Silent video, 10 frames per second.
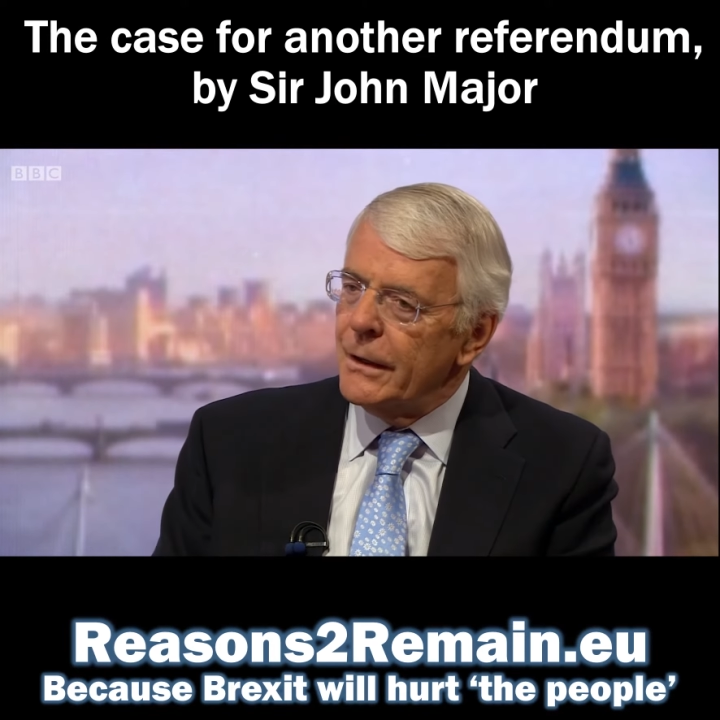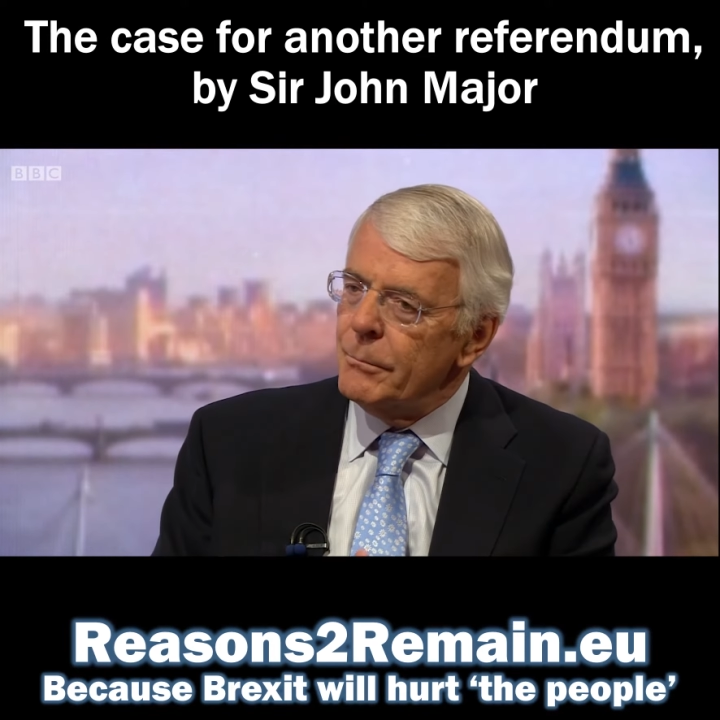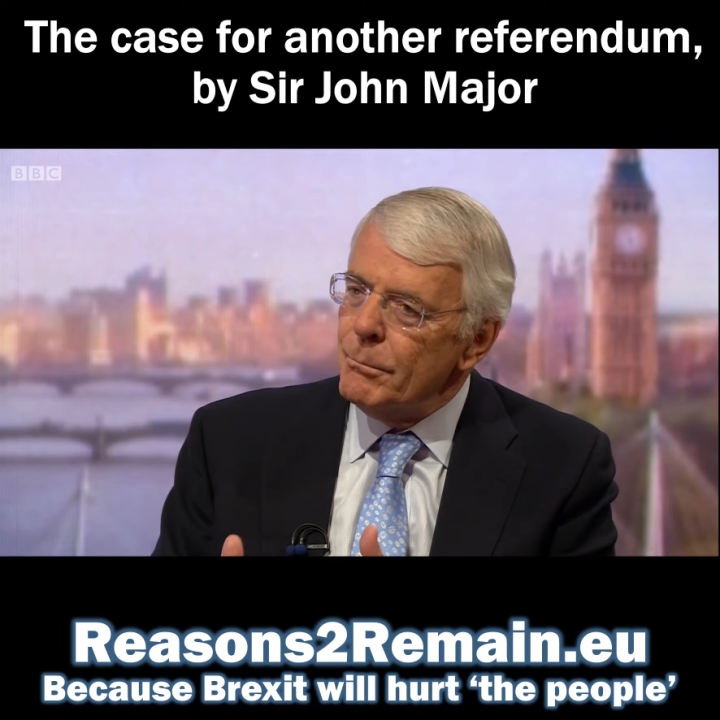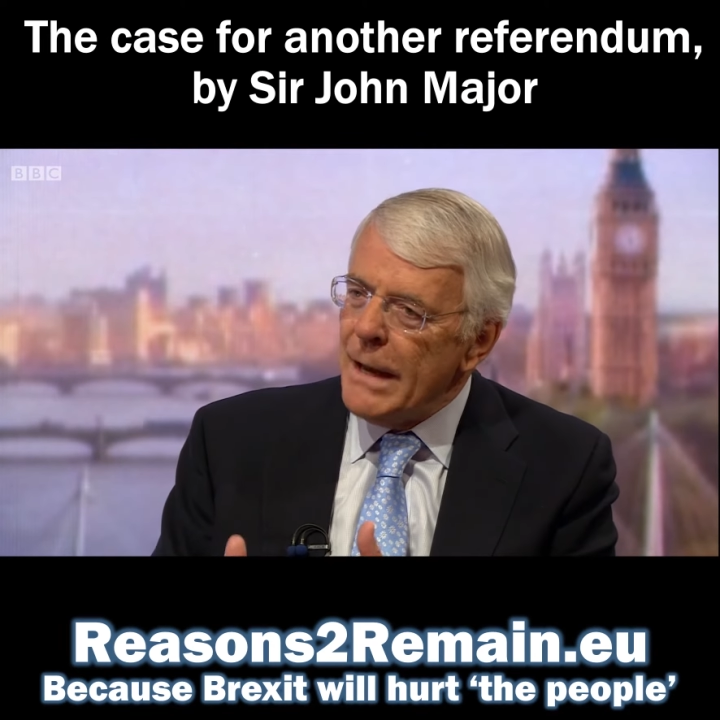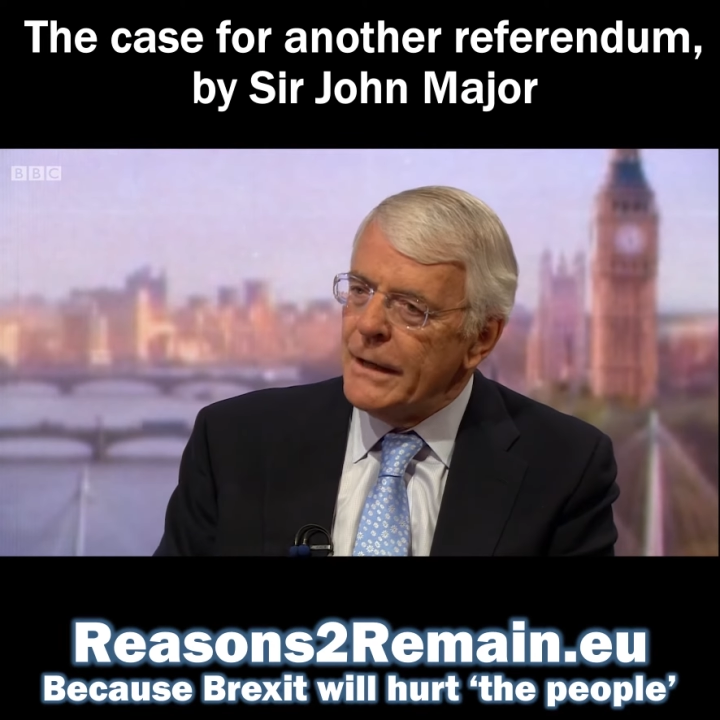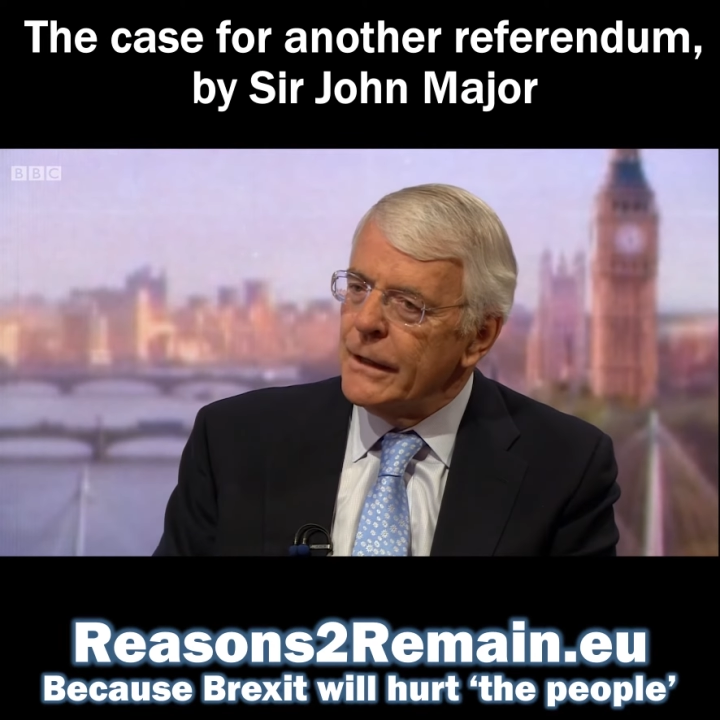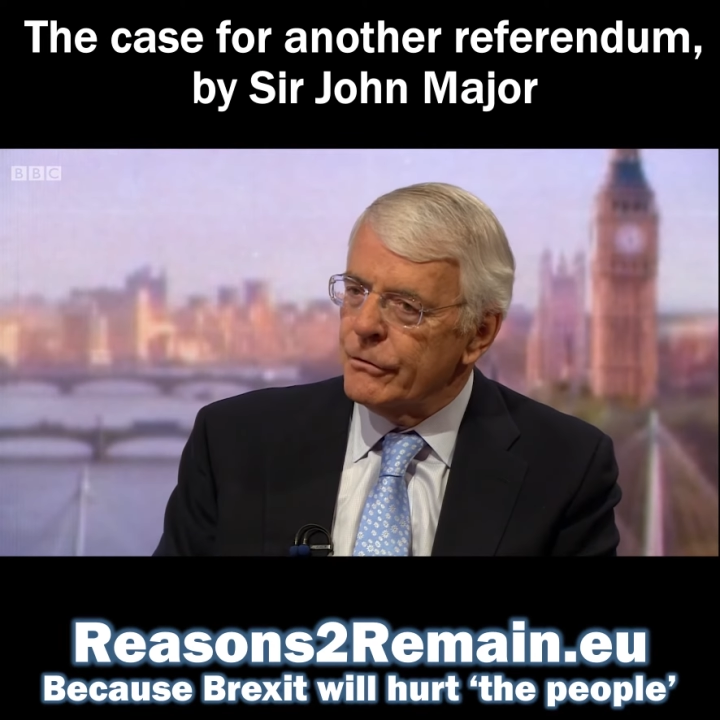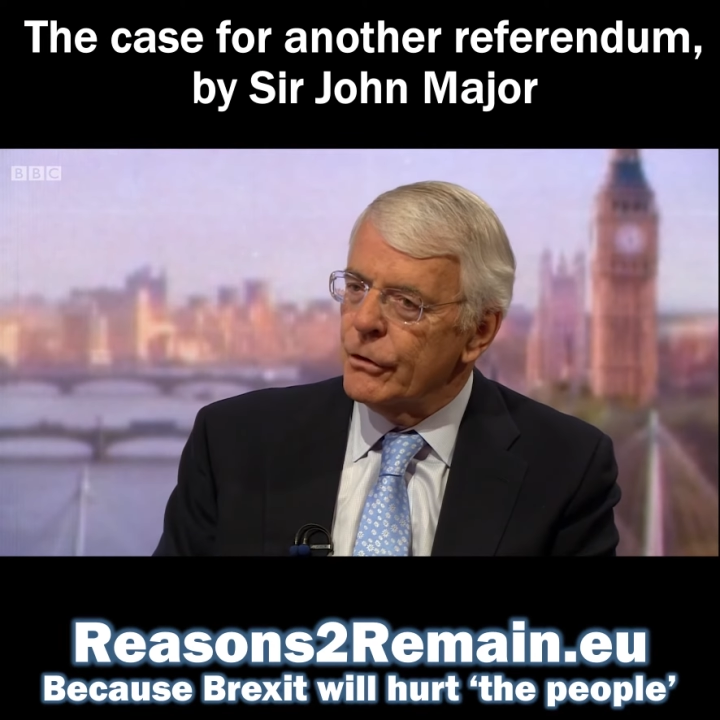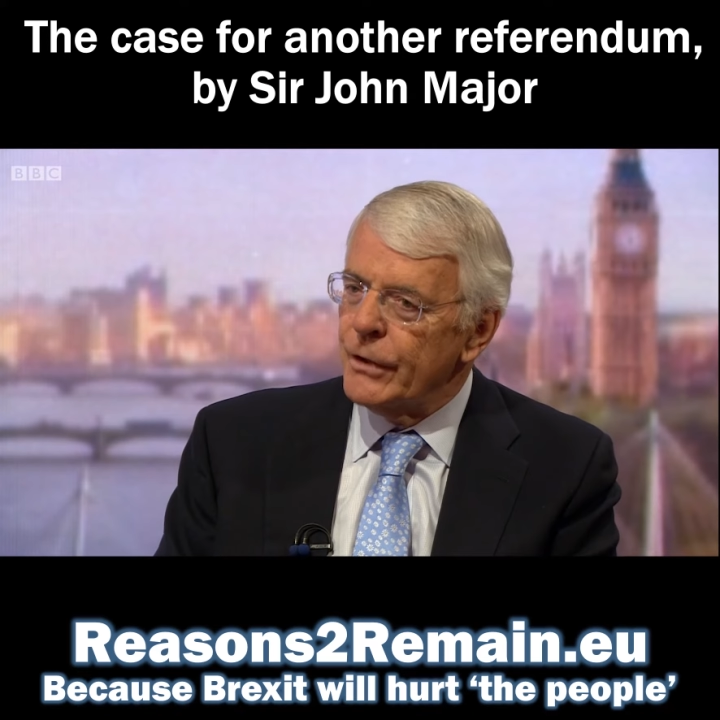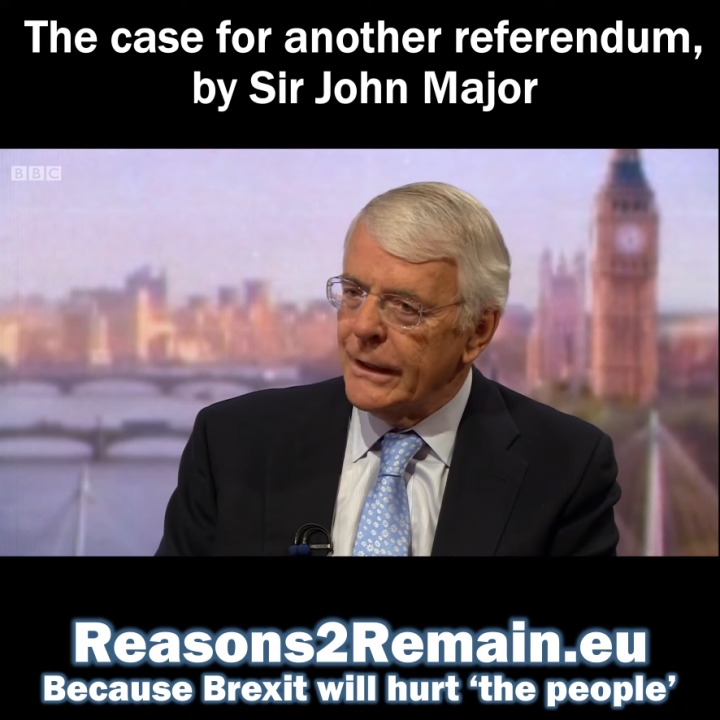Many
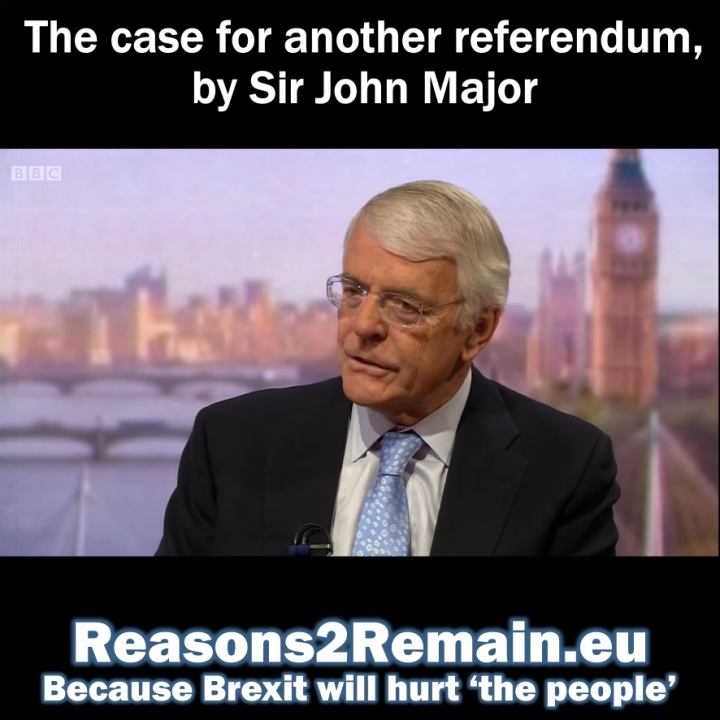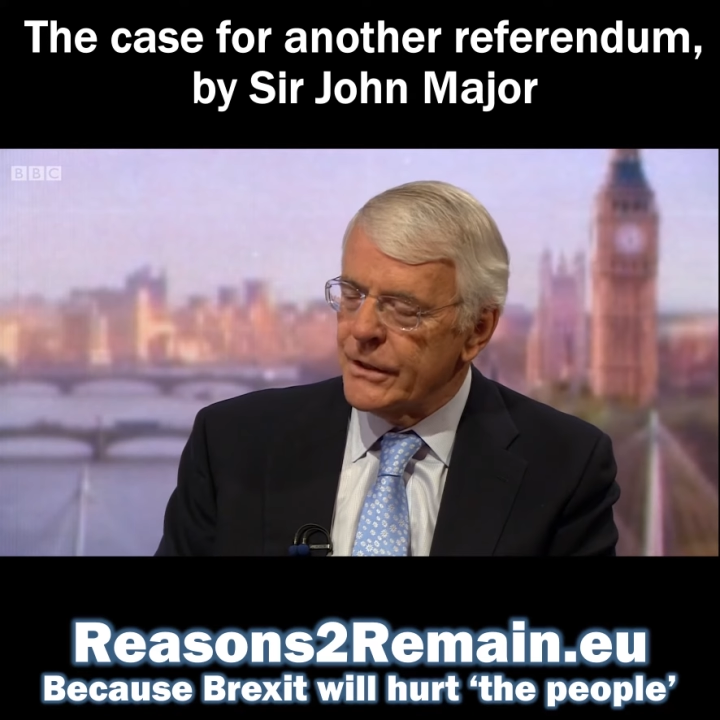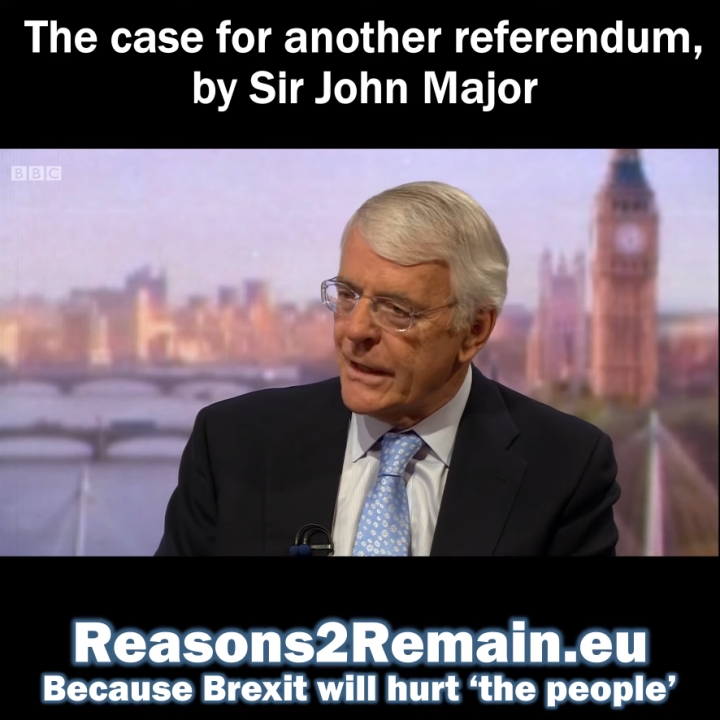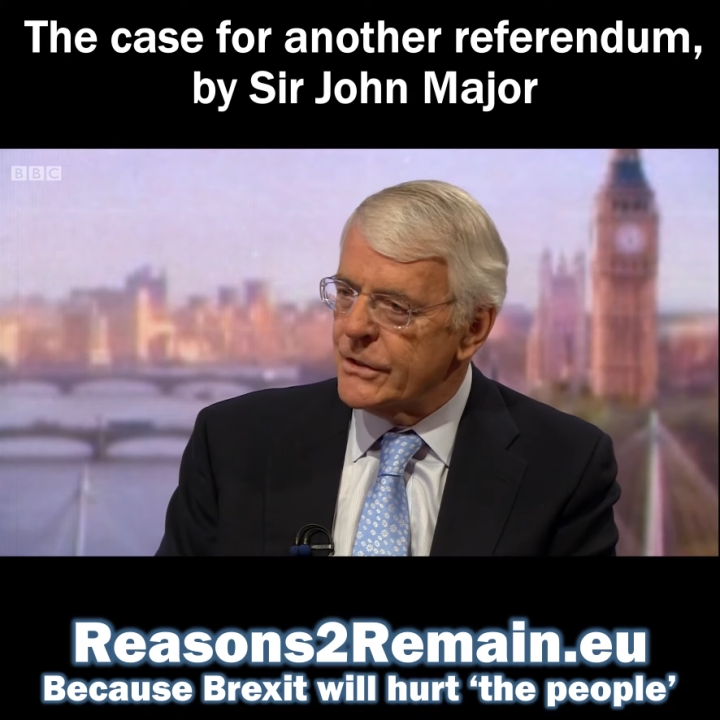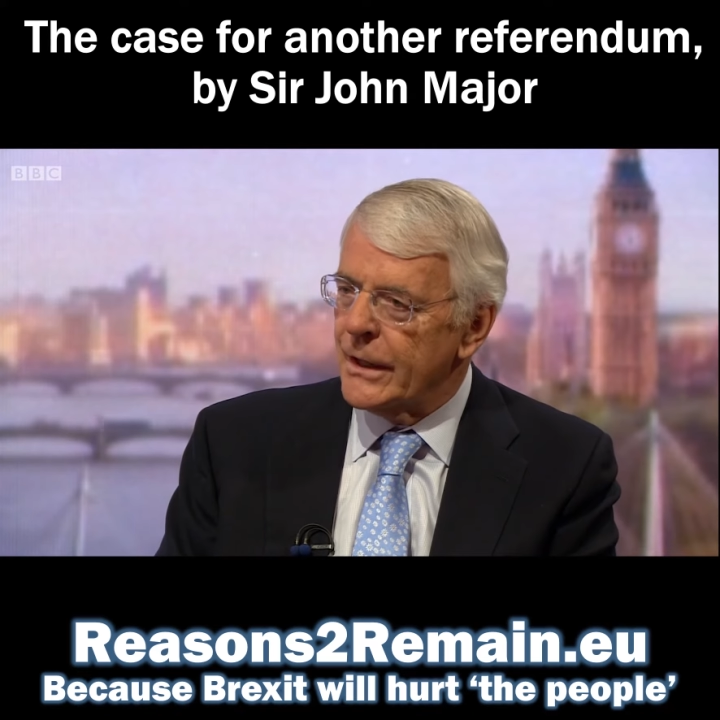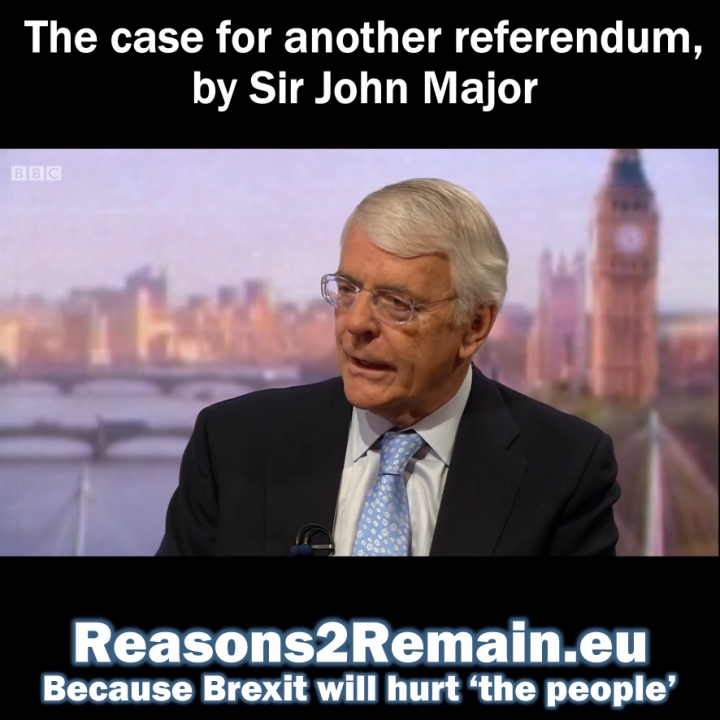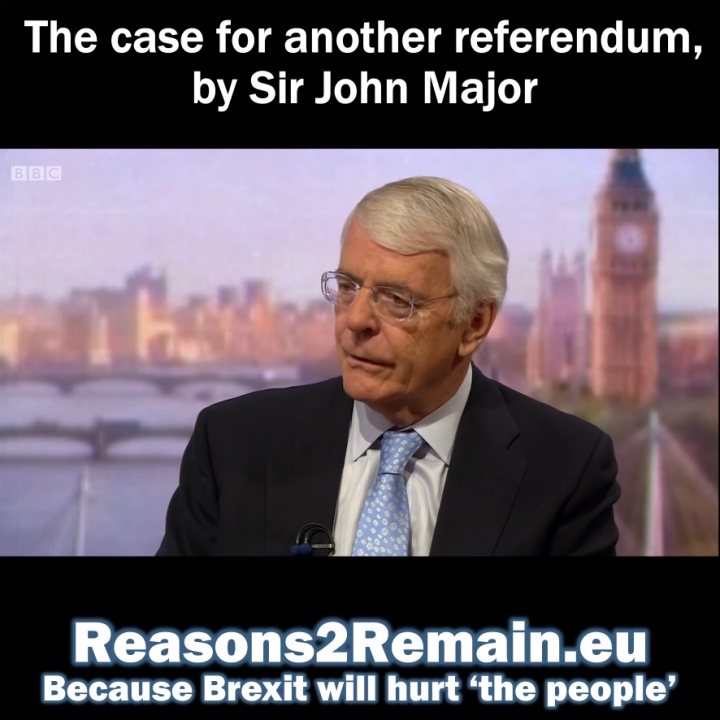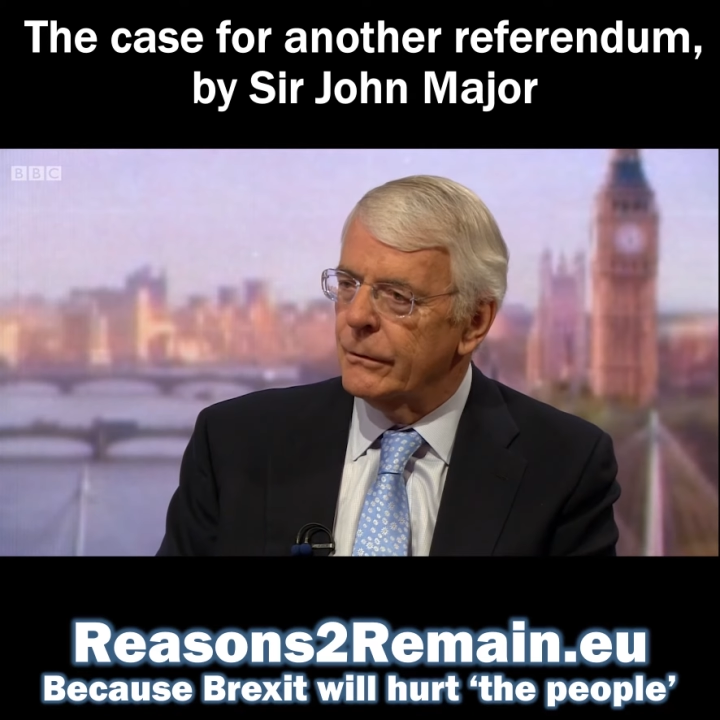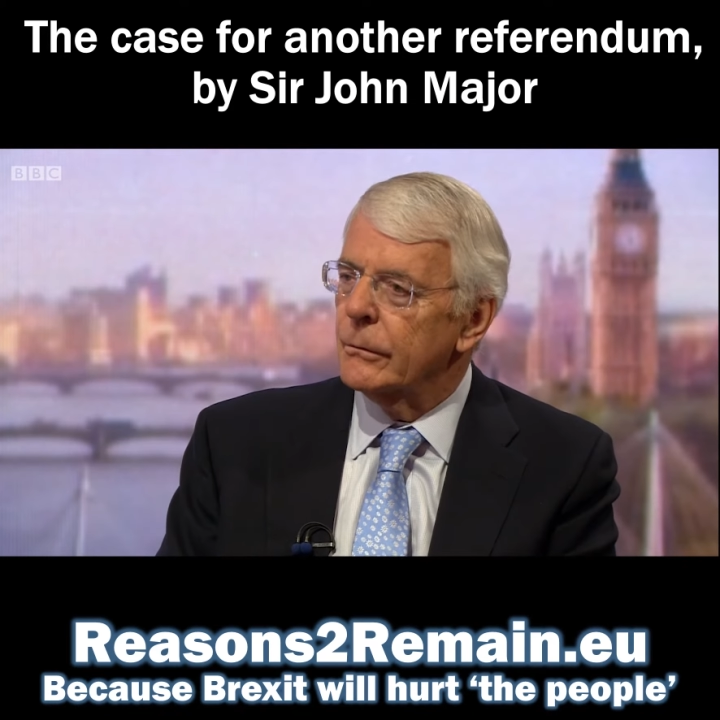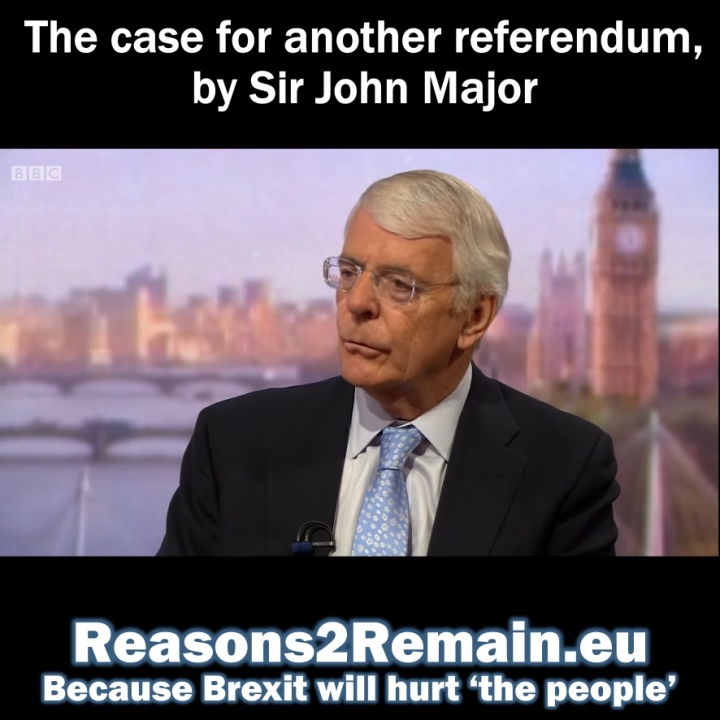of the things that they said